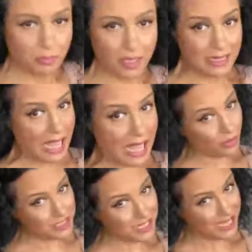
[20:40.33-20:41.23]
But
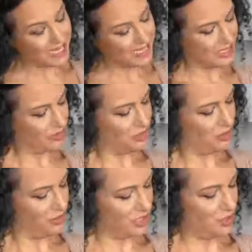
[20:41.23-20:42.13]
nowadays, there's
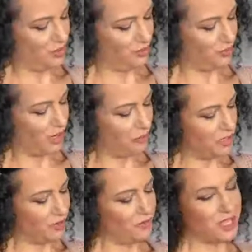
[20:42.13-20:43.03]
no excuse for not
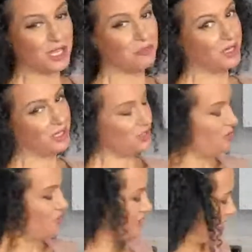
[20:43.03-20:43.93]
being vegan because
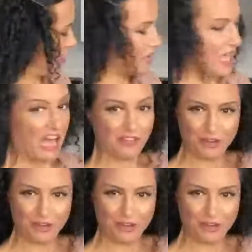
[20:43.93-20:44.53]
you see that we have